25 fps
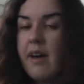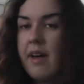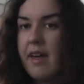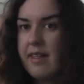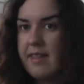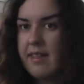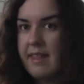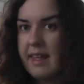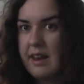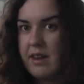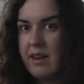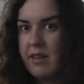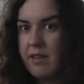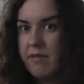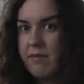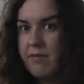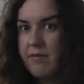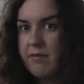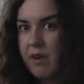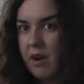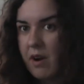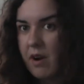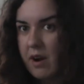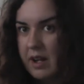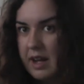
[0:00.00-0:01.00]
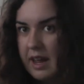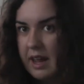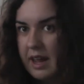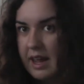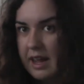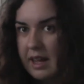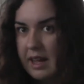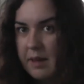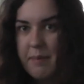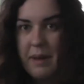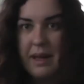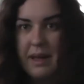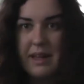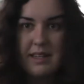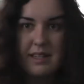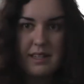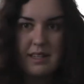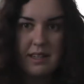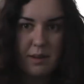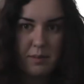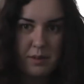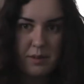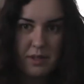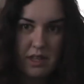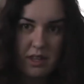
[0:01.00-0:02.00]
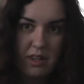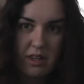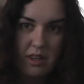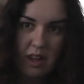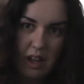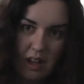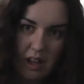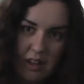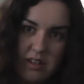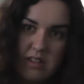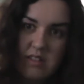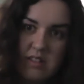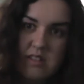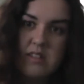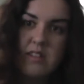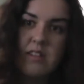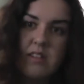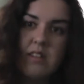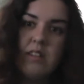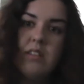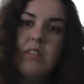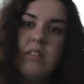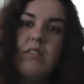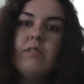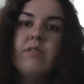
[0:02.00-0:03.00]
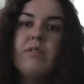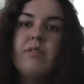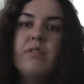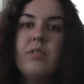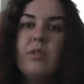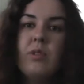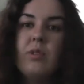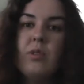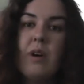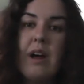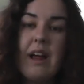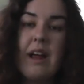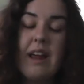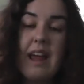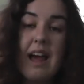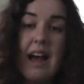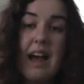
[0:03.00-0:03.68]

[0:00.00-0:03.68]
And then Friday I'm heading up to London for